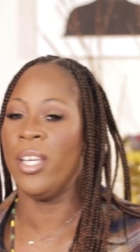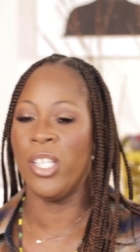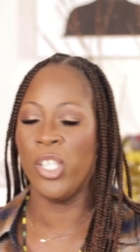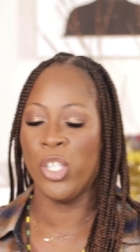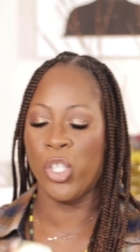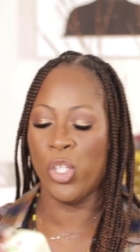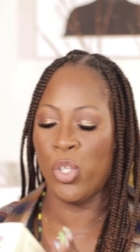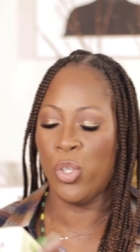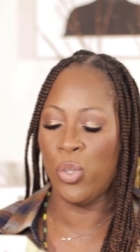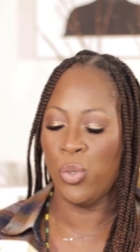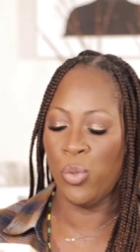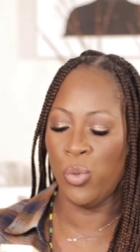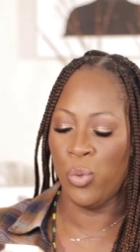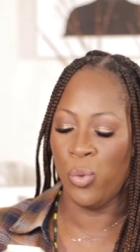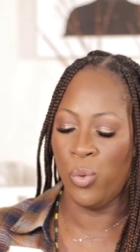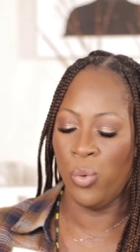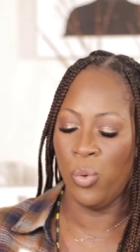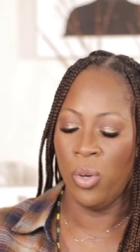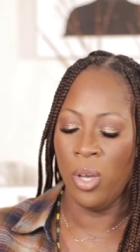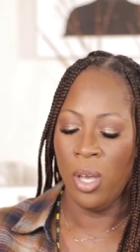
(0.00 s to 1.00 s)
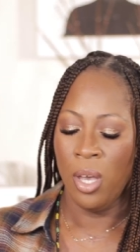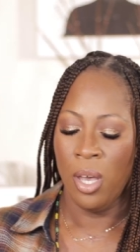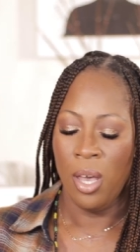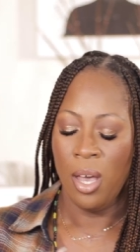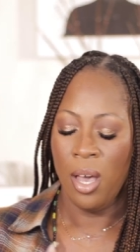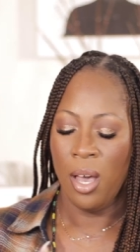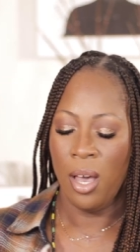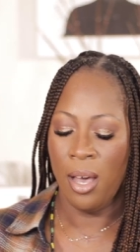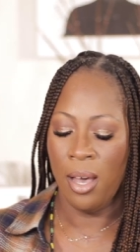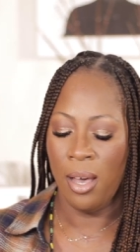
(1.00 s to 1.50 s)
into
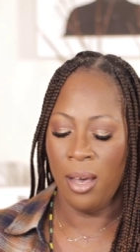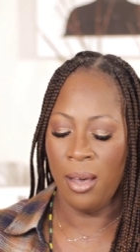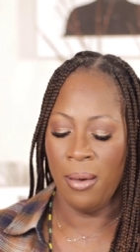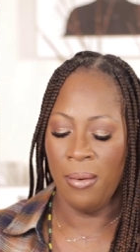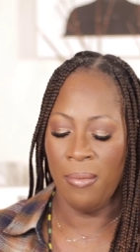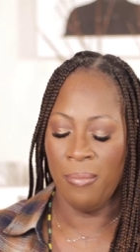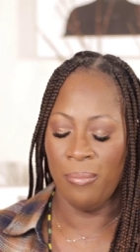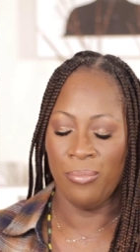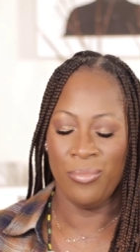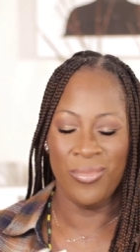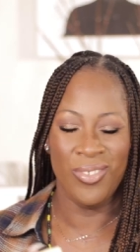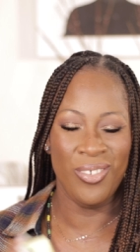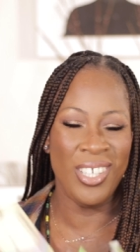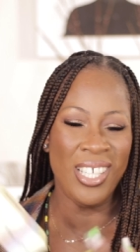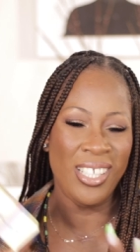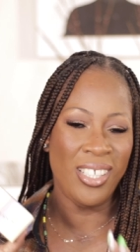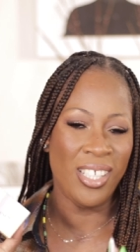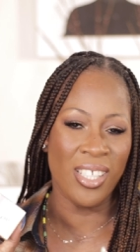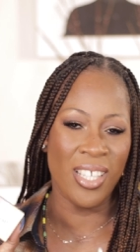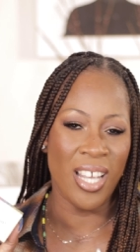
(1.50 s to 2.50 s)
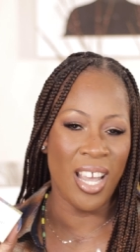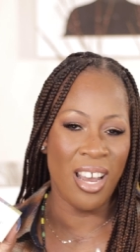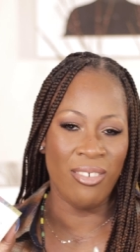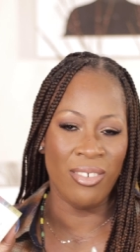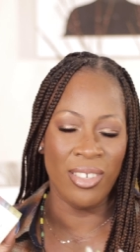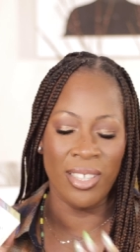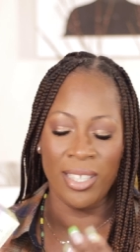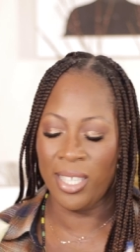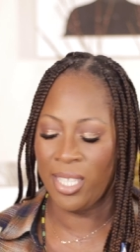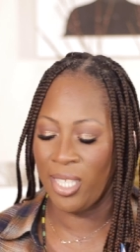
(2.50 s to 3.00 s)
um, this is not
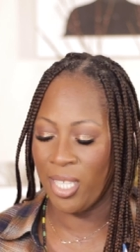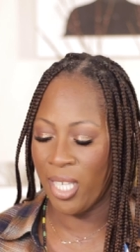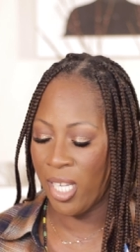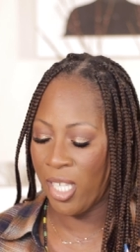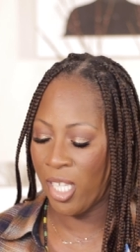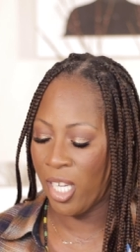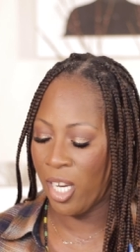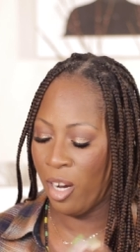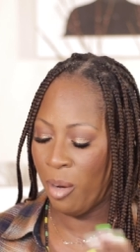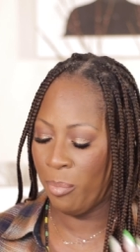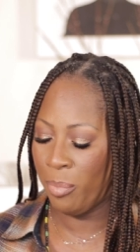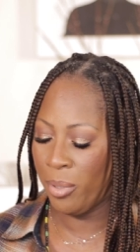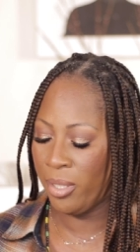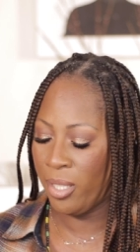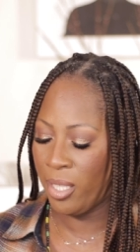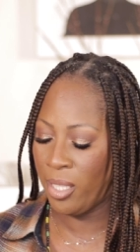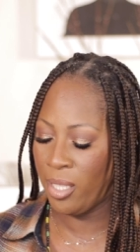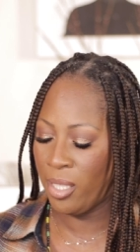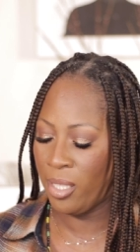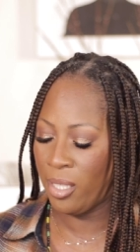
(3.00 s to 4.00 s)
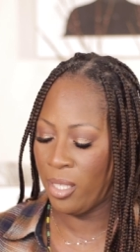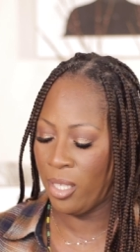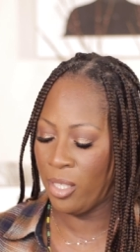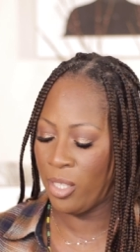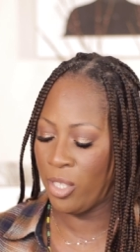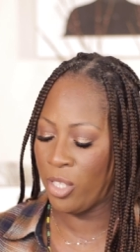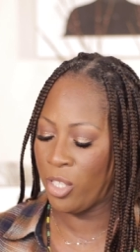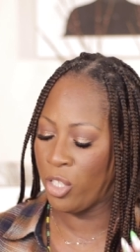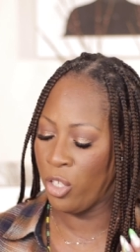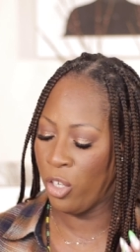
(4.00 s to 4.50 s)
really skincare, but this is a
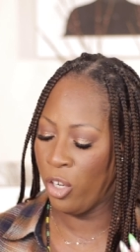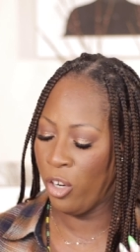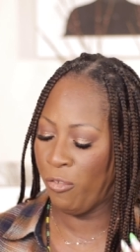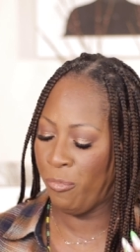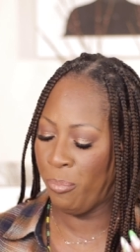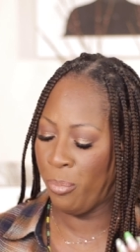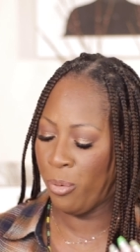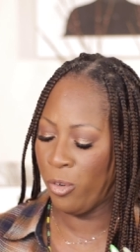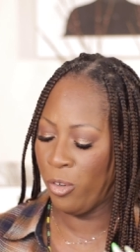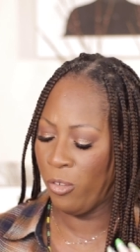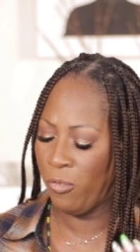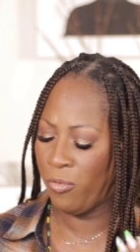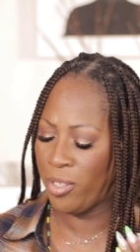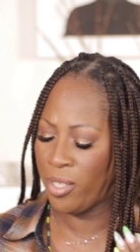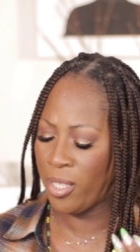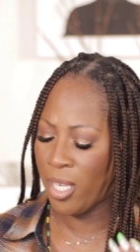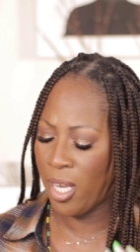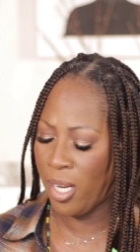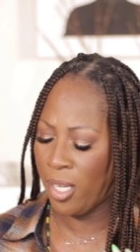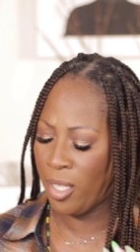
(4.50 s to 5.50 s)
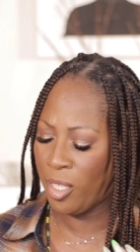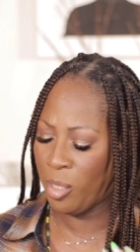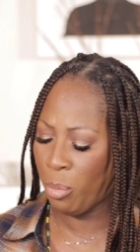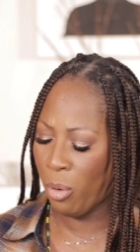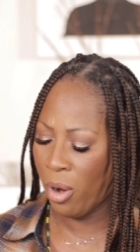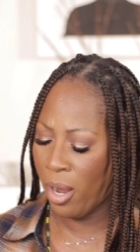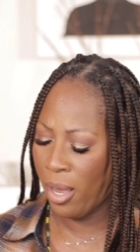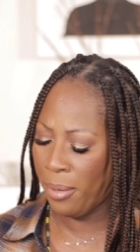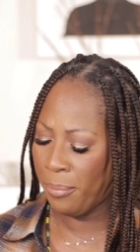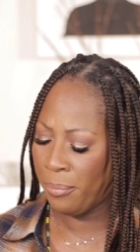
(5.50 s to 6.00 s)
surf proof setting
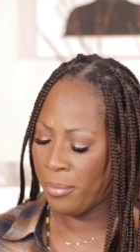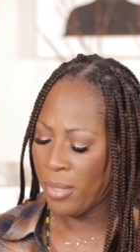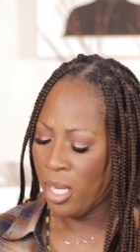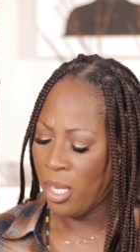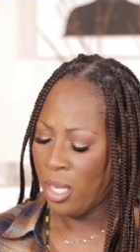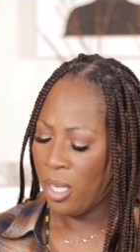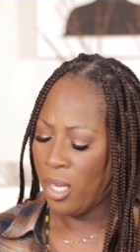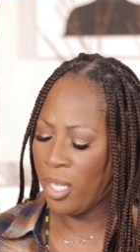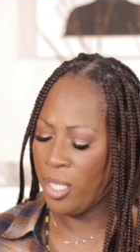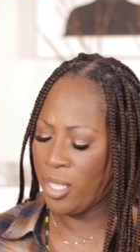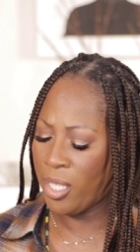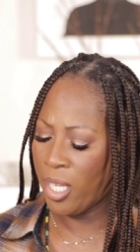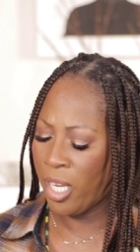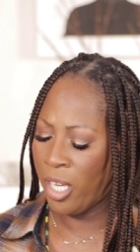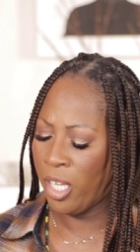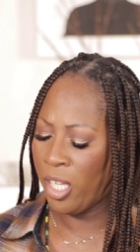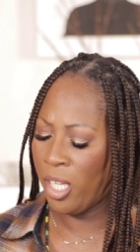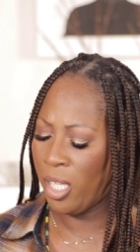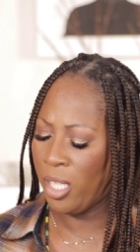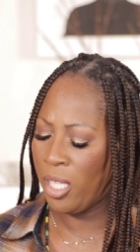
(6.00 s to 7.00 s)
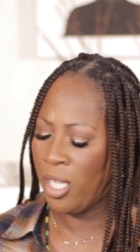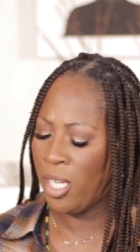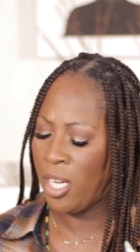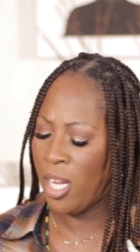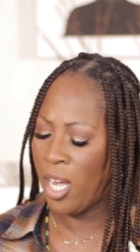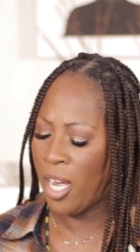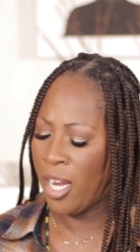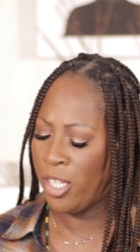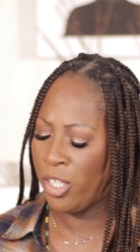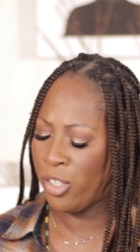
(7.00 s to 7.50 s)
spray. It's a clean
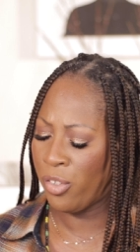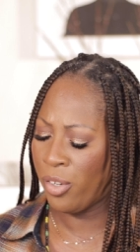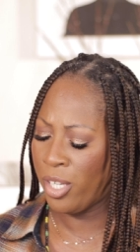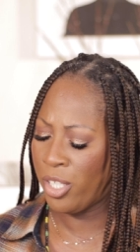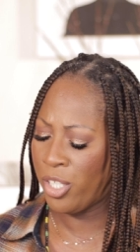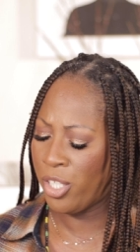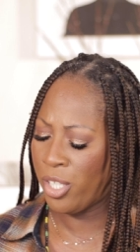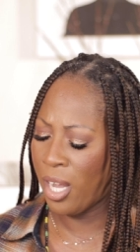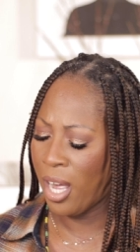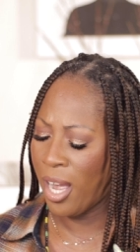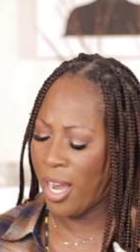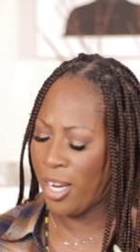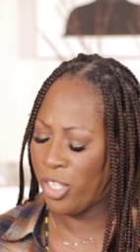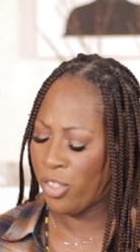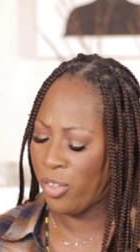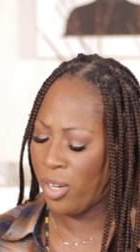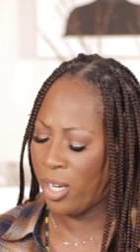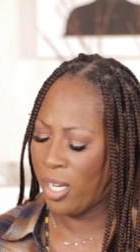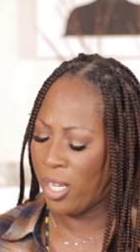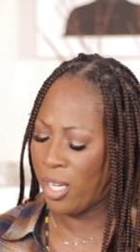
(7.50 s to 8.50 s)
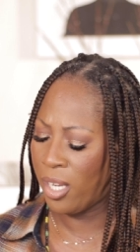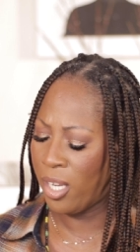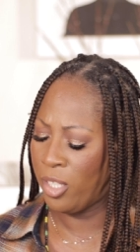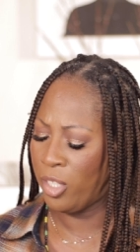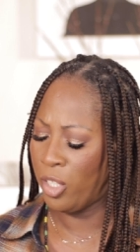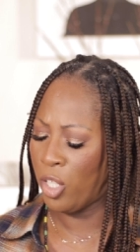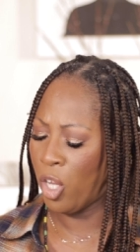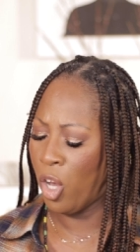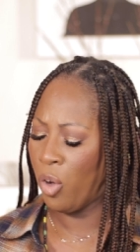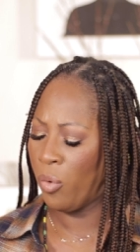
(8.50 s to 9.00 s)
hydrating
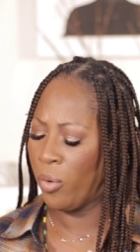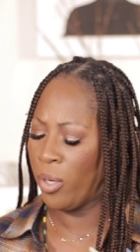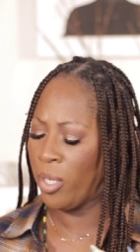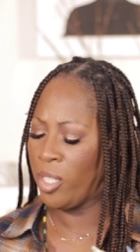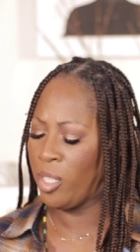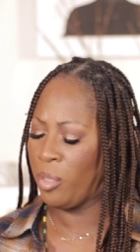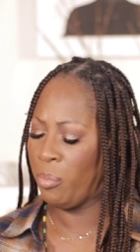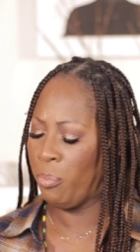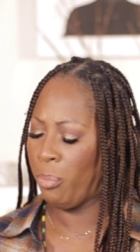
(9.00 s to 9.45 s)
and long wear,